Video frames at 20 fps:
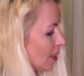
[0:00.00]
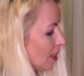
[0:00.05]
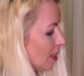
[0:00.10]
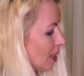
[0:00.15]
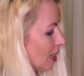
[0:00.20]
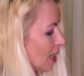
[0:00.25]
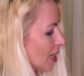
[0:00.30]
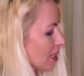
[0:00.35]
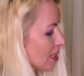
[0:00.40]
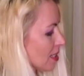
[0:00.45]

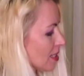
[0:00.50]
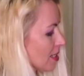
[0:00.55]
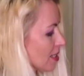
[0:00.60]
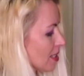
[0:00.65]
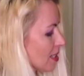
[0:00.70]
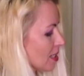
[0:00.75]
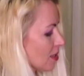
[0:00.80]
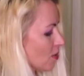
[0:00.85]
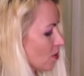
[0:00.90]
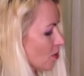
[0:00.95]
I
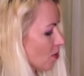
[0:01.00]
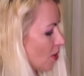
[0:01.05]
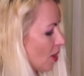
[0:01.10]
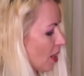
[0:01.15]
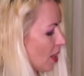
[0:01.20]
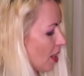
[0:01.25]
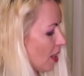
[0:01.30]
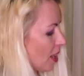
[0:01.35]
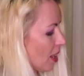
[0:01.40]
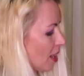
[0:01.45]
see
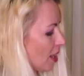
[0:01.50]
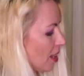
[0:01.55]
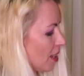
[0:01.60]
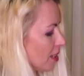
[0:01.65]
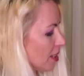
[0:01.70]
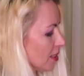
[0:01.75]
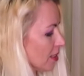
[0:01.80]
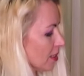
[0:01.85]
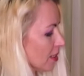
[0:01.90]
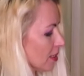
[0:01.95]

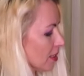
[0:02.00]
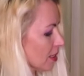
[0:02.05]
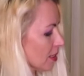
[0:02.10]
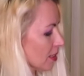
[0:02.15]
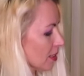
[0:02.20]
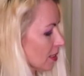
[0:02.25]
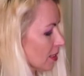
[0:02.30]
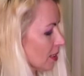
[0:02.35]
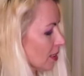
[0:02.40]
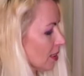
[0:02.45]
white,
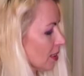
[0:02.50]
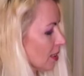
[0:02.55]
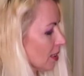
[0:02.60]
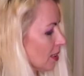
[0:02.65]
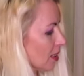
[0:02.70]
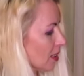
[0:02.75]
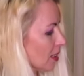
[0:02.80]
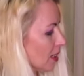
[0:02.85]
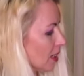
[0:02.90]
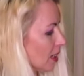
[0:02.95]

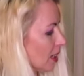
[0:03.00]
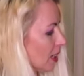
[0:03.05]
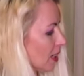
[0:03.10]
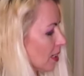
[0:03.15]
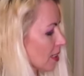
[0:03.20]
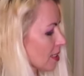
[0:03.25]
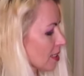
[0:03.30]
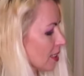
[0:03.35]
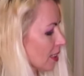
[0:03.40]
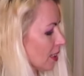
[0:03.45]

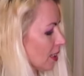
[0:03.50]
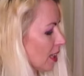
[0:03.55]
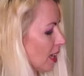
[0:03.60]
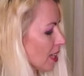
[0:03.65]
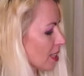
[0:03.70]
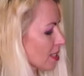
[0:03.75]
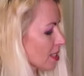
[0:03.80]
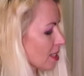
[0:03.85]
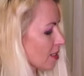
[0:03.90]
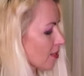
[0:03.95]
and it's a
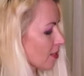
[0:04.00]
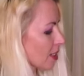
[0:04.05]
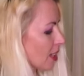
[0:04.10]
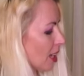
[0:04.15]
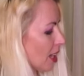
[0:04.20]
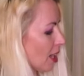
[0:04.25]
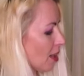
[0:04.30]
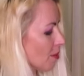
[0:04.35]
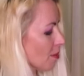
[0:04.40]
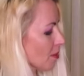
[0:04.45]
lots of
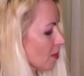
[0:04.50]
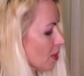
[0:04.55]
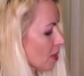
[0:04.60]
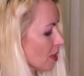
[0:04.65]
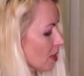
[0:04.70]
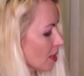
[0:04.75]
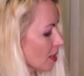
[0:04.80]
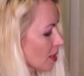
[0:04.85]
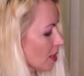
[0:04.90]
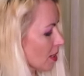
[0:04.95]
them.
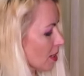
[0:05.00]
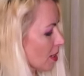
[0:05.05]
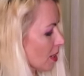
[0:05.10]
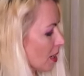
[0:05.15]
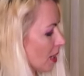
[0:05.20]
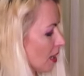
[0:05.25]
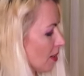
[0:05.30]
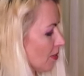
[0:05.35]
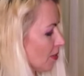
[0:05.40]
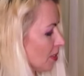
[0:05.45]

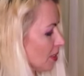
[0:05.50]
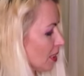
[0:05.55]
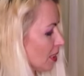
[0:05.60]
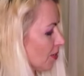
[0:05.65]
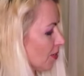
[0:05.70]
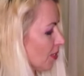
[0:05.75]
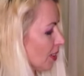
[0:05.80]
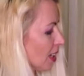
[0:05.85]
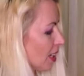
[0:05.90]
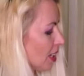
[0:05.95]
I wonder
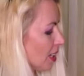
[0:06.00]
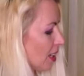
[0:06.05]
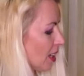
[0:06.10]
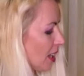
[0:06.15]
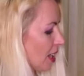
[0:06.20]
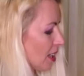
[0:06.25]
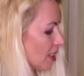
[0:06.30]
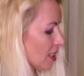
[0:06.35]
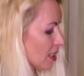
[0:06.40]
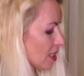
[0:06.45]
if any
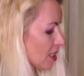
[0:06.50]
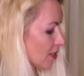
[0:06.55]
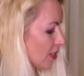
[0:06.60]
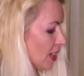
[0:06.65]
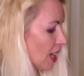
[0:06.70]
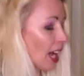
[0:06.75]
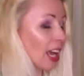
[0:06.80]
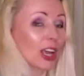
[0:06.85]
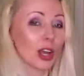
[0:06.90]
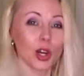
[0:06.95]
others,
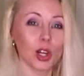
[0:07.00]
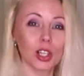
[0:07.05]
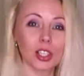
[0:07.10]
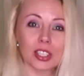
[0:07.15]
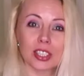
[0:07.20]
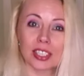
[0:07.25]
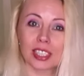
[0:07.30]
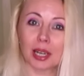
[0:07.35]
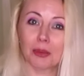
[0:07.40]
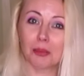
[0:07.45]
I
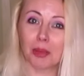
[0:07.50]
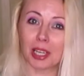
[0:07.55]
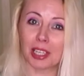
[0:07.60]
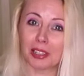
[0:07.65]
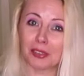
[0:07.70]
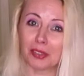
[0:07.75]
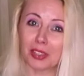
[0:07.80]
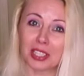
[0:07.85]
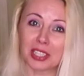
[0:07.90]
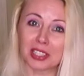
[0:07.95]
heard
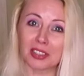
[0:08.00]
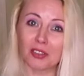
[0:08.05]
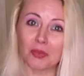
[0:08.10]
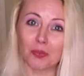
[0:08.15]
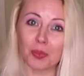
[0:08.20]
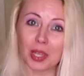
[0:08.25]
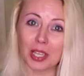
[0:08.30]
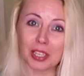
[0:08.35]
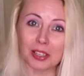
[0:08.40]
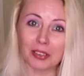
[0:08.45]
somebody received
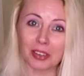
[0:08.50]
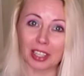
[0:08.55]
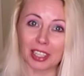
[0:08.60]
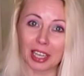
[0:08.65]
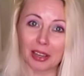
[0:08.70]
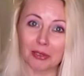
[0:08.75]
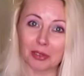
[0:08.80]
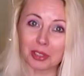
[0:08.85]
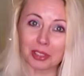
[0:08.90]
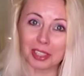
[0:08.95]
pink one,
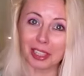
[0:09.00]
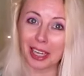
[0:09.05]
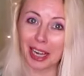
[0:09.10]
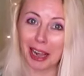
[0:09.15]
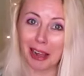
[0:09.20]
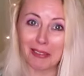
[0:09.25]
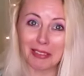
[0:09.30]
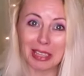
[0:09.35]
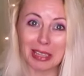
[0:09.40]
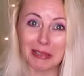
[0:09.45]
I wonder
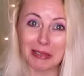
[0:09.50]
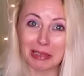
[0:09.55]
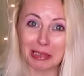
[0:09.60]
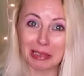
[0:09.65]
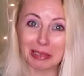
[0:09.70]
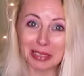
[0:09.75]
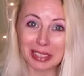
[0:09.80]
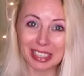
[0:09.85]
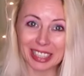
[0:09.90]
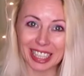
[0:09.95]
how they will
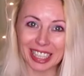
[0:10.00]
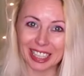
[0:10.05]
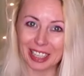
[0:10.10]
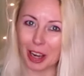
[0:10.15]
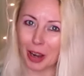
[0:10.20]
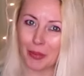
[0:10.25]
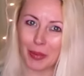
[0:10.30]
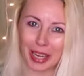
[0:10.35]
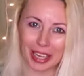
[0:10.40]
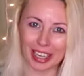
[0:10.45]
look like.
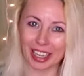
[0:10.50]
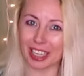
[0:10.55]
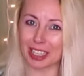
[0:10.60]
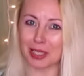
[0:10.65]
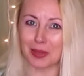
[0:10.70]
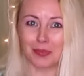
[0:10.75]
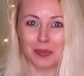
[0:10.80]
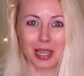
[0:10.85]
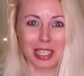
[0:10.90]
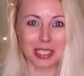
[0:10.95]
Oh my god,
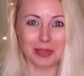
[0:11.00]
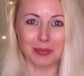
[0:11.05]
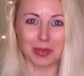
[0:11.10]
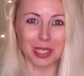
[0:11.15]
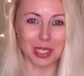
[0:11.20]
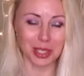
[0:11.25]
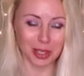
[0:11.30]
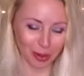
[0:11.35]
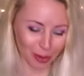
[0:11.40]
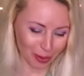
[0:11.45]
this must be
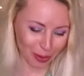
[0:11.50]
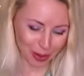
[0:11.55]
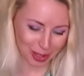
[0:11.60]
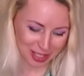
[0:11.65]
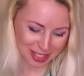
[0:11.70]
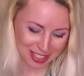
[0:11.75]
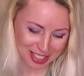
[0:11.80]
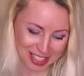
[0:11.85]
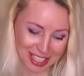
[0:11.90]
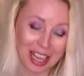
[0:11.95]
so
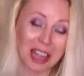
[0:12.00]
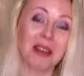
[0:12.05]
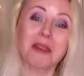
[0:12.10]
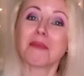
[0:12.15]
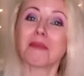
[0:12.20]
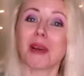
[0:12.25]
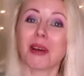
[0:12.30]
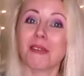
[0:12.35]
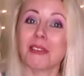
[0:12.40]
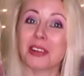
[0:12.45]
gorgeous.
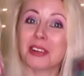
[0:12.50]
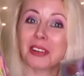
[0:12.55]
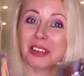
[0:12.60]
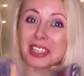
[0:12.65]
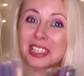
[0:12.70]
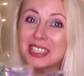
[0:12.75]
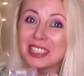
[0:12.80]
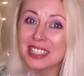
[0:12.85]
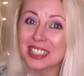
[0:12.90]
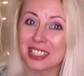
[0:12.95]
But we're
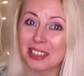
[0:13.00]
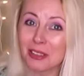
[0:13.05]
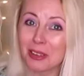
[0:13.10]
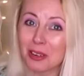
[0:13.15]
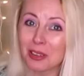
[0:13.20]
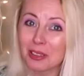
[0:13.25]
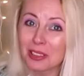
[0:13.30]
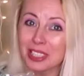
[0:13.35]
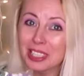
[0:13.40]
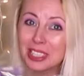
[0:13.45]
gonna see
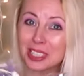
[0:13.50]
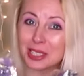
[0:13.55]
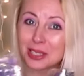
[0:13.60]
all these